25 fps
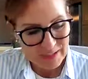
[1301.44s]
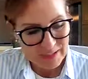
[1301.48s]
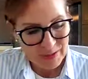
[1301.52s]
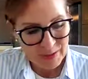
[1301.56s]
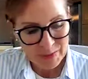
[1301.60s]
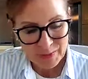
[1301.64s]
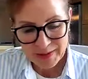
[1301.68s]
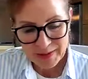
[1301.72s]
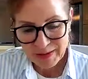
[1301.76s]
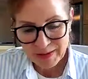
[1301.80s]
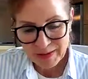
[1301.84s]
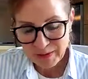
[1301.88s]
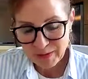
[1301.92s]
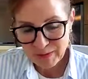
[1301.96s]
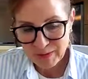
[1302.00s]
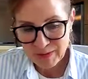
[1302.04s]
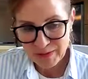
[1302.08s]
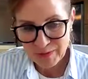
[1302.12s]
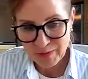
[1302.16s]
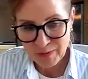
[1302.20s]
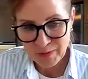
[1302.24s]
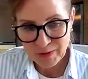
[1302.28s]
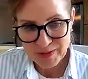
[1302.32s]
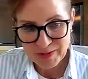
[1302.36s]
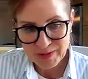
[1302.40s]
who went through a
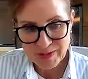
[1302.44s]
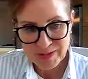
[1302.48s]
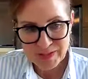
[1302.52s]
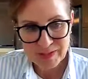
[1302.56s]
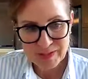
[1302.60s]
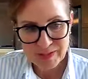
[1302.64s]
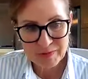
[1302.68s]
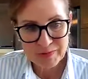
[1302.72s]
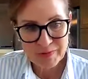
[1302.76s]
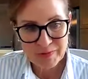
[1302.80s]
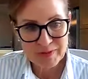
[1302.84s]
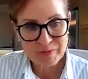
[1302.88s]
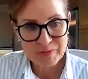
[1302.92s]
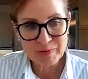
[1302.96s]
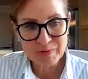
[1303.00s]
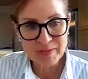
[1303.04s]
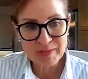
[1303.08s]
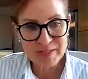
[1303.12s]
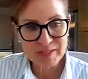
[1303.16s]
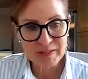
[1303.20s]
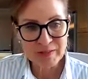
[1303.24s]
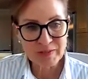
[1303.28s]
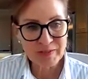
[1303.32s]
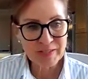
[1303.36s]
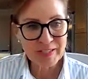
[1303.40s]
divorce, she was
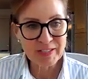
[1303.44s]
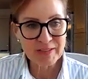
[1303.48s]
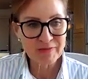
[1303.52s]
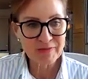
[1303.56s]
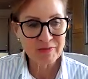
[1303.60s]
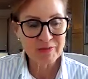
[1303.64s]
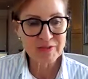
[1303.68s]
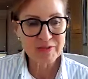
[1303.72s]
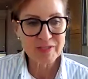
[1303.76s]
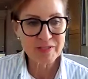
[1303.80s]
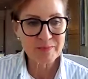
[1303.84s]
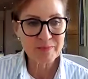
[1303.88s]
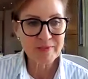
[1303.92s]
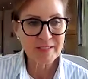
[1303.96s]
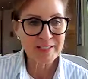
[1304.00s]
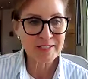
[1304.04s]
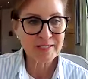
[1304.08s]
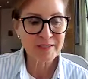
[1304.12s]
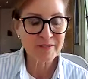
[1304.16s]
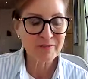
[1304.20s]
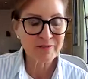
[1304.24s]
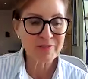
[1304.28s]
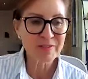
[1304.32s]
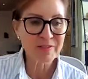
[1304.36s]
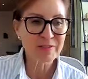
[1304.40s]
really looking for something
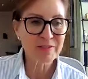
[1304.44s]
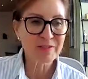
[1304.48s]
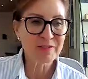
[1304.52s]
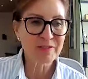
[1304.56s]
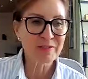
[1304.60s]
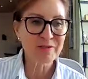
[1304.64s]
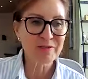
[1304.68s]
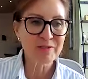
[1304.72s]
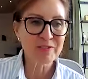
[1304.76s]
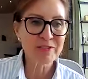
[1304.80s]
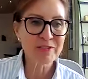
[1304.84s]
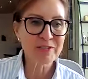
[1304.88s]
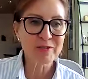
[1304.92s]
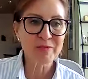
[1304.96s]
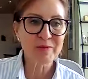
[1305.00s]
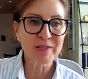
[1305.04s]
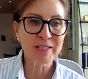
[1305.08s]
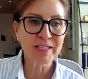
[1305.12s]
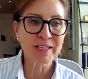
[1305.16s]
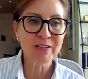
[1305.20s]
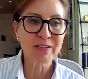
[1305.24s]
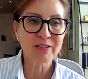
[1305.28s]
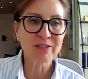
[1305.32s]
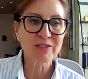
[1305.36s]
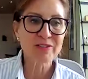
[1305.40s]
different to do. And she
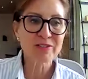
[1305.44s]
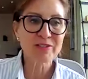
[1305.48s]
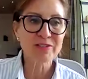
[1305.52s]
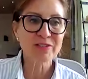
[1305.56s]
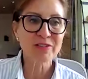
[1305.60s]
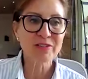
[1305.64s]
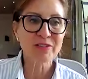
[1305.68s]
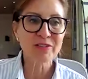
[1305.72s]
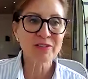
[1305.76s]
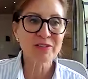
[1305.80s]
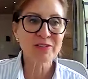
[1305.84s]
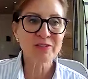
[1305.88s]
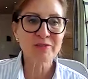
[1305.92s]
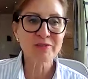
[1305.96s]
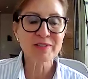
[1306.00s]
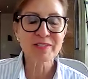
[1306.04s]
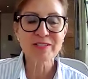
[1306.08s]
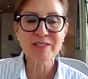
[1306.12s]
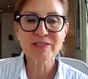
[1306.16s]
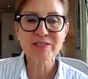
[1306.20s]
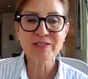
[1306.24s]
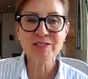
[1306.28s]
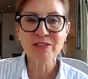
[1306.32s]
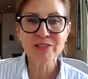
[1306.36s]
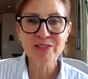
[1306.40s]
went out and she started doing
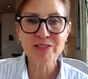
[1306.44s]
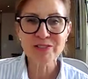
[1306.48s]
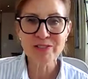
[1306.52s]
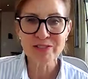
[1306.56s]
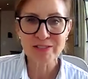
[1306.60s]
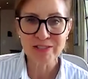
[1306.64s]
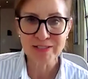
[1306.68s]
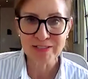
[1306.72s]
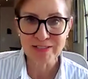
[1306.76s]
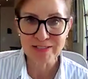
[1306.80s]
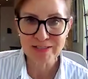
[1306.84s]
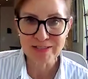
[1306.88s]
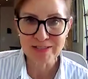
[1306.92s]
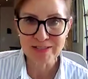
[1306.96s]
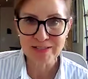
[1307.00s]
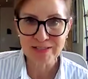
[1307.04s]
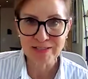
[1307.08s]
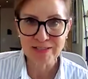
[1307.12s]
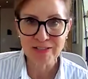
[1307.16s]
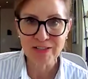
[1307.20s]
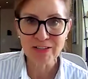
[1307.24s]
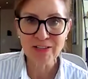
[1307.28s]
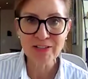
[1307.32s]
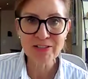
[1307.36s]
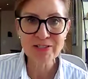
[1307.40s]
salsa
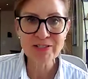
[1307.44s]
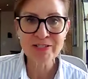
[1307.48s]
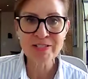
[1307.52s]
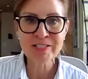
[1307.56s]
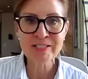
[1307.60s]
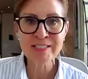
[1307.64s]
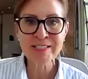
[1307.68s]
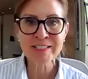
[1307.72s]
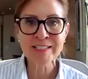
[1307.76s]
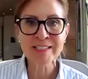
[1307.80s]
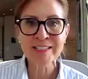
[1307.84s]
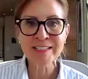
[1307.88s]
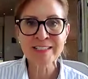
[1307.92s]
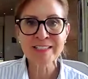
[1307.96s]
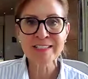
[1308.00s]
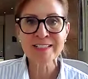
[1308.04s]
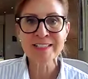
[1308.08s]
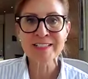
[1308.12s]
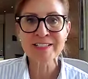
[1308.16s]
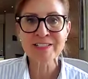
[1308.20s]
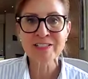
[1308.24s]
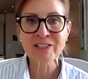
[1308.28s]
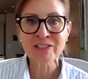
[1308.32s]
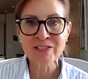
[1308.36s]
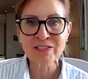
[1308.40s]
dancing, Argentinian
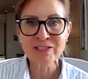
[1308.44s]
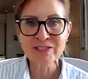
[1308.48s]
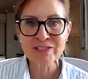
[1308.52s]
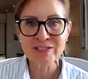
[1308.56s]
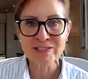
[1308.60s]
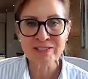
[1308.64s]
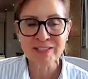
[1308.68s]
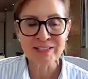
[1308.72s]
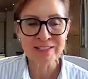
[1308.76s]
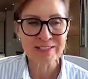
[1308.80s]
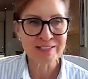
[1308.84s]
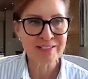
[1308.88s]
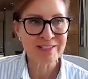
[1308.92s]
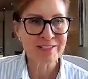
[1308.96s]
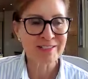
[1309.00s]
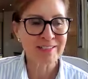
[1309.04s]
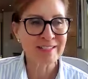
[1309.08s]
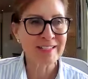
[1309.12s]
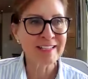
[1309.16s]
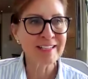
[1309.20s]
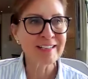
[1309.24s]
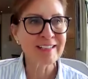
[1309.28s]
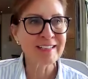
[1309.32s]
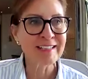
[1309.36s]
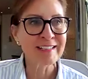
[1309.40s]
salsa
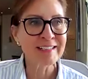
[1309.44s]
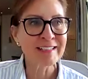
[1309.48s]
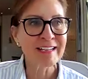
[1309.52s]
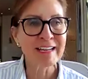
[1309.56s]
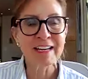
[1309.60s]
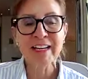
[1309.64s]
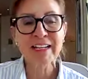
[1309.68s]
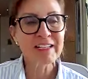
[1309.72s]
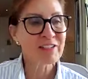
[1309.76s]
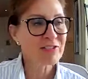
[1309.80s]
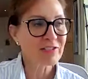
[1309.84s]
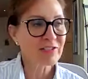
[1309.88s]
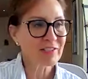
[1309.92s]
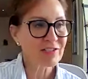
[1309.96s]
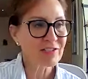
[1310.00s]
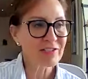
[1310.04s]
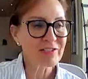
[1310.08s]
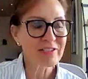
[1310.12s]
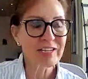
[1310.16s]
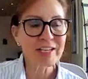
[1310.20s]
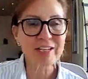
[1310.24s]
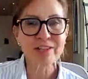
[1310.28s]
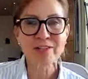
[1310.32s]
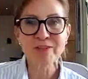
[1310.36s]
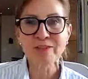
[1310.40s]
dancing. And I actually
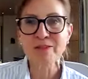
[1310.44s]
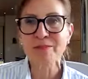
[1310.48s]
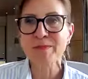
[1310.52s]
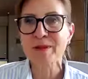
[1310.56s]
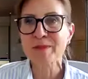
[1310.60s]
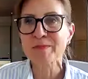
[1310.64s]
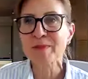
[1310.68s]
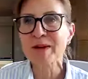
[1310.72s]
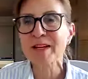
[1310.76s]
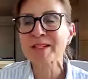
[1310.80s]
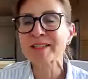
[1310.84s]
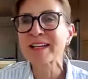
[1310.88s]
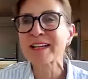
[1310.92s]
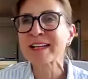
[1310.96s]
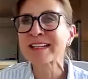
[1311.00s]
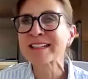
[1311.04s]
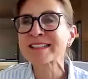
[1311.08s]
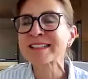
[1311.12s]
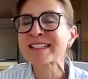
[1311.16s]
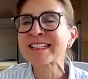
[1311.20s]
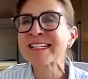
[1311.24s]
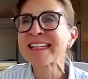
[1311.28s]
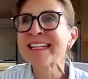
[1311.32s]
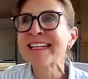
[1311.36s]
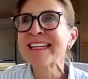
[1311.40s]
just had her on my podcast.